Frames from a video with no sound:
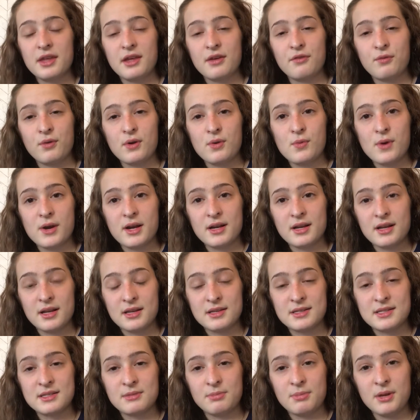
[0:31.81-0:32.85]
if we wanted
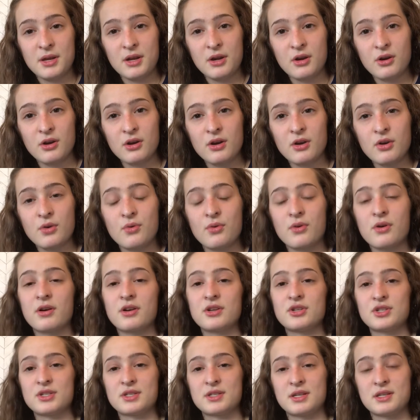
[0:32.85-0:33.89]
a speaker or
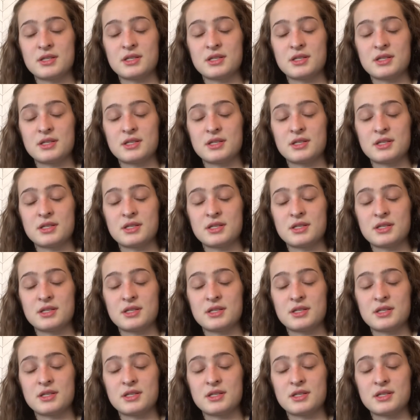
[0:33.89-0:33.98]
just